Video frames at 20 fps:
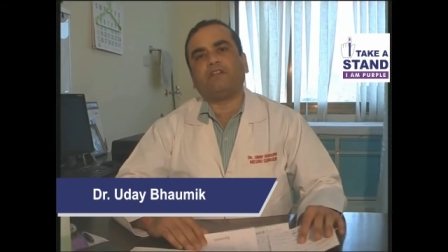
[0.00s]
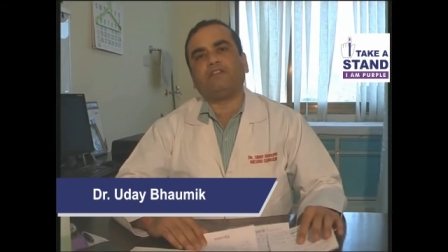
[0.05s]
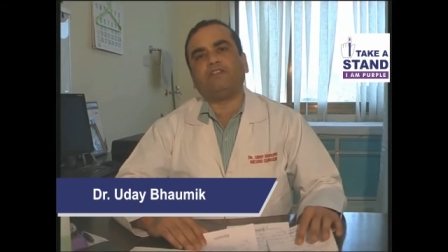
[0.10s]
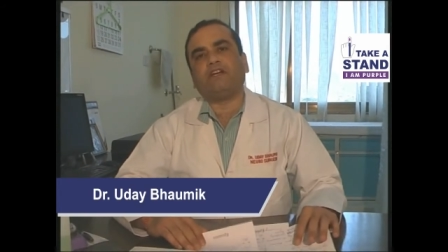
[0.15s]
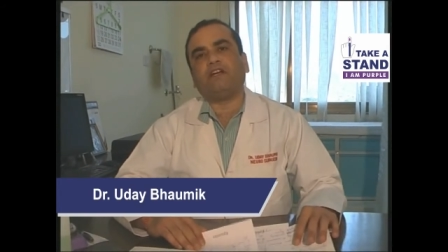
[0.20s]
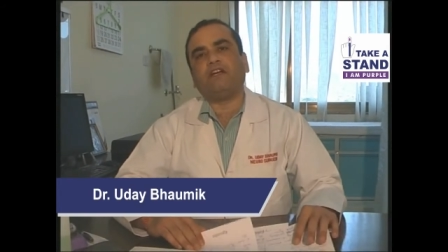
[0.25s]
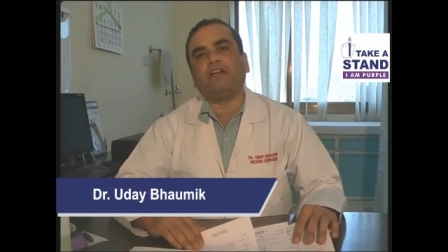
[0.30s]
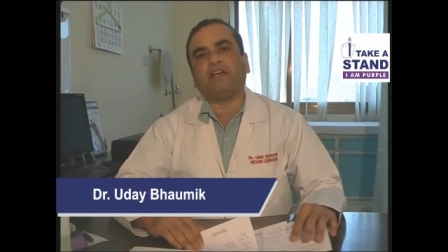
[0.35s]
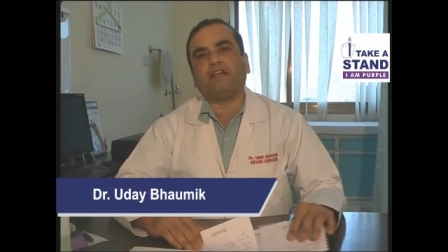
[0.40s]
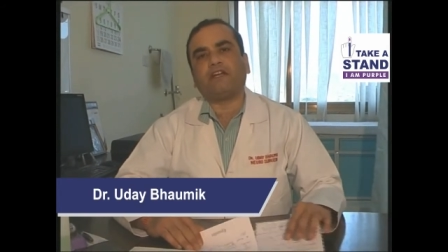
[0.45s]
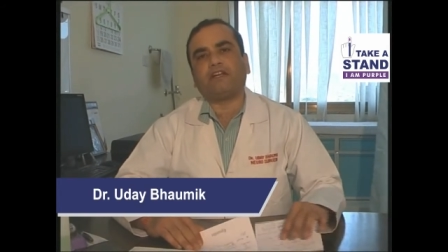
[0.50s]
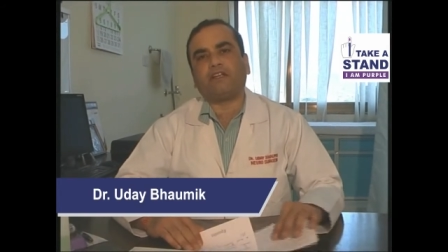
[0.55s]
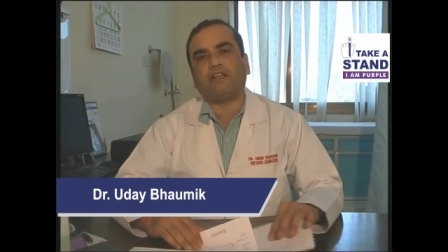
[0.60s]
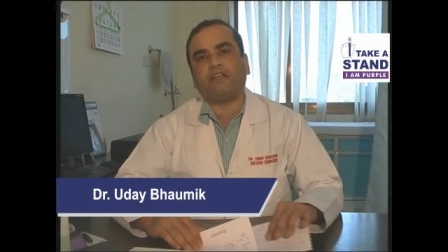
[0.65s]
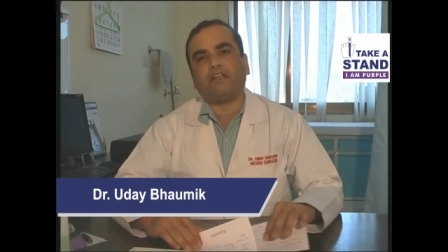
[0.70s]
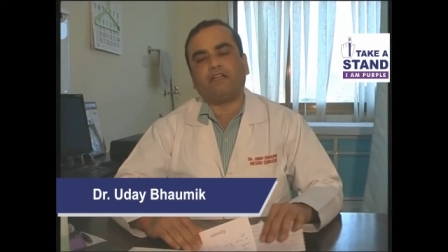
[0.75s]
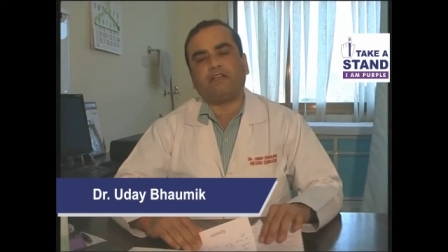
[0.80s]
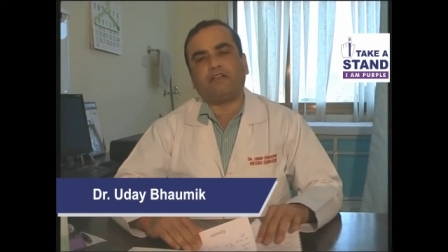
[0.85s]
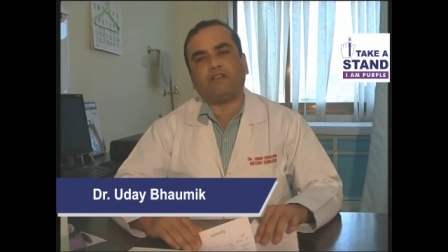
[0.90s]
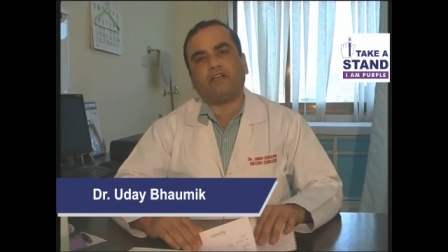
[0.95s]

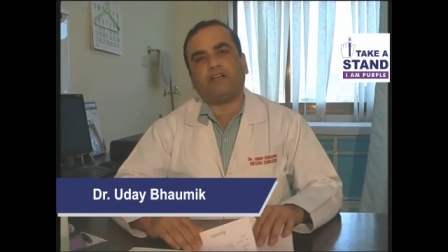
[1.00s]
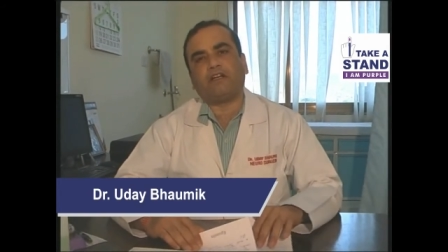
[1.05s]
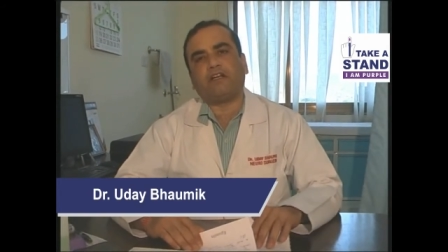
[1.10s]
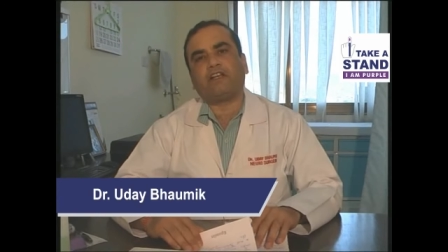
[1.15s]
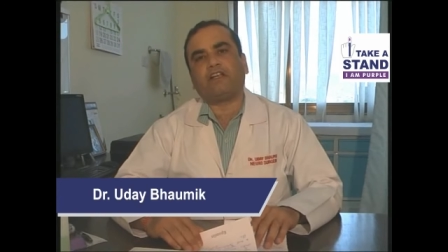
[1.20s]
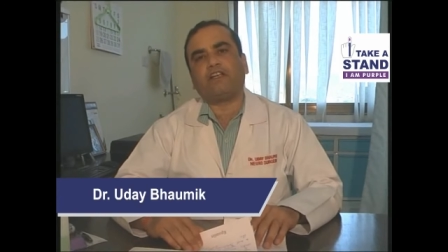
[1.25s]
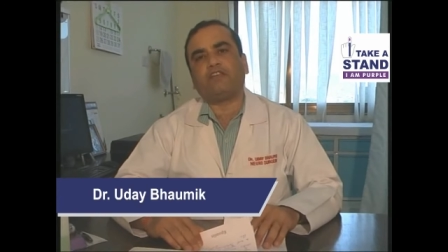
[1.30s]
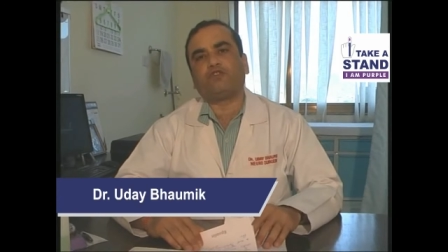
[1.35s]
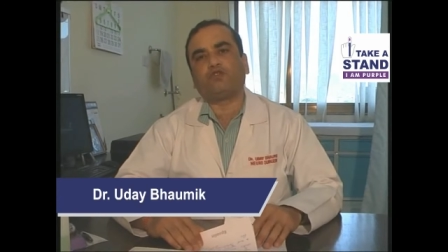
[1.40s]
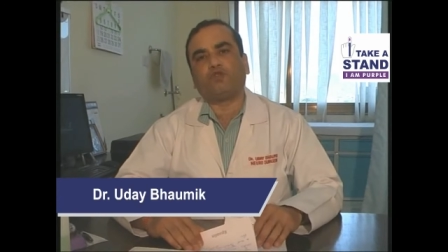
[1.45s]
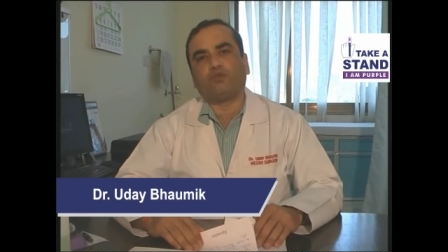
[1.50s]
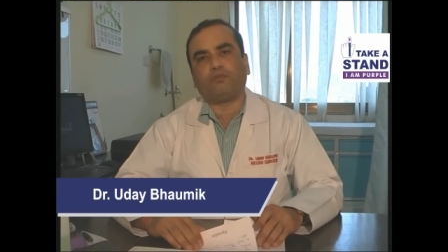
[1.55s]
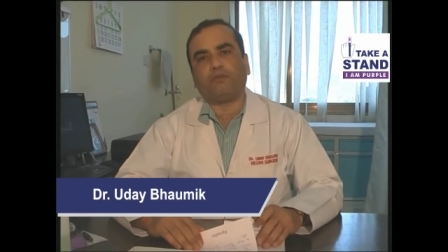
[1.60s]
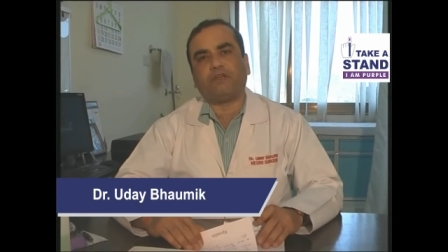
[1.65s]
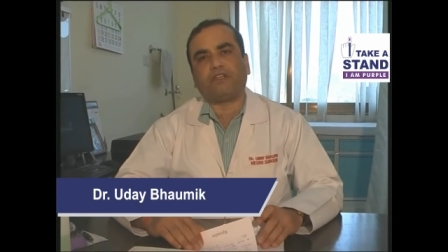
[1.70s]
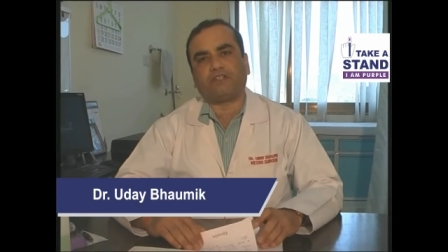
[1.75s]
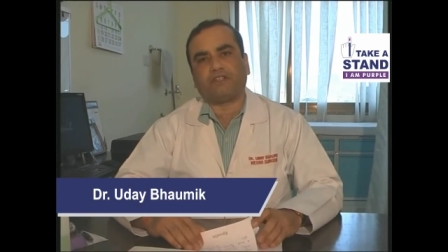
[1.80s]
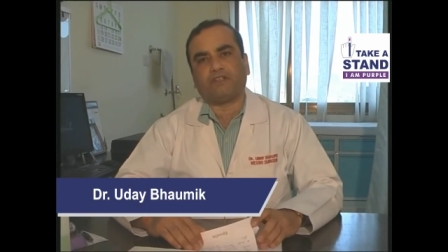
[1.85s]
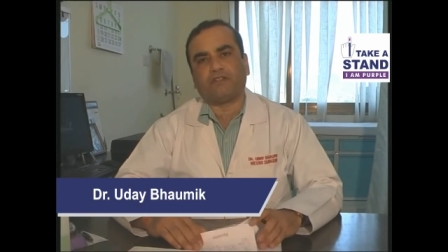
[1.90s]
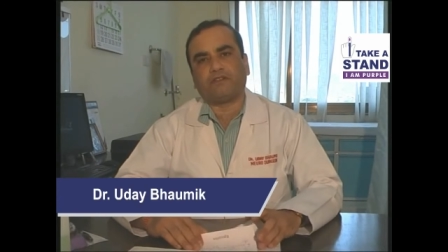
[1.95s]
younger age group
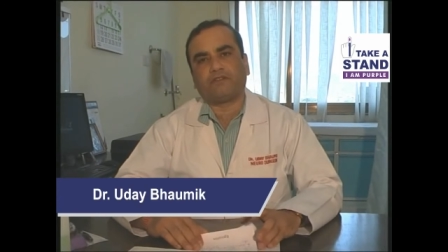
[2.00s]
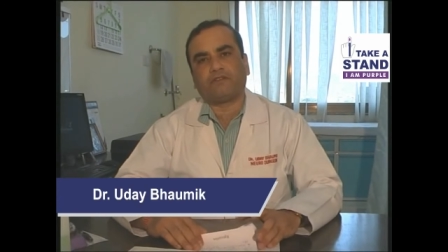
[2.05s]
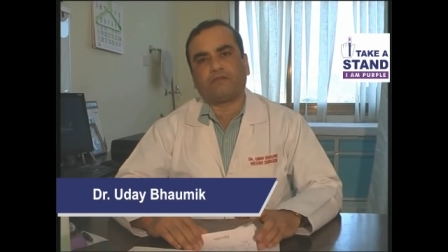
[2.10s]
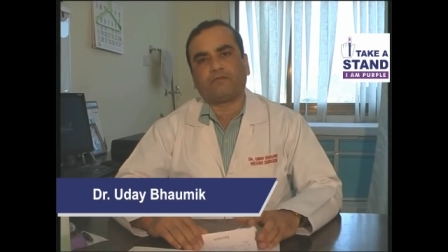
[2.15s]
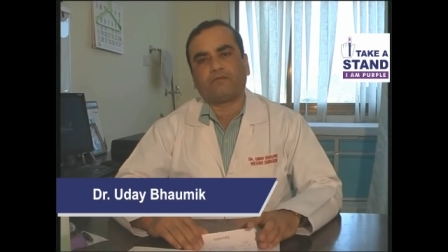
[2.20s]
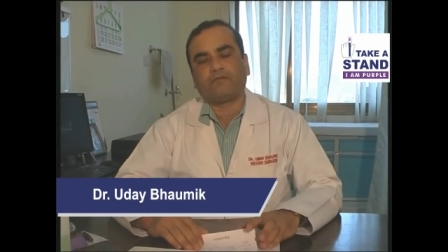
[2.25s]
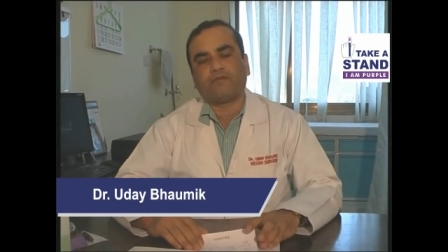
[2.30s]
patients.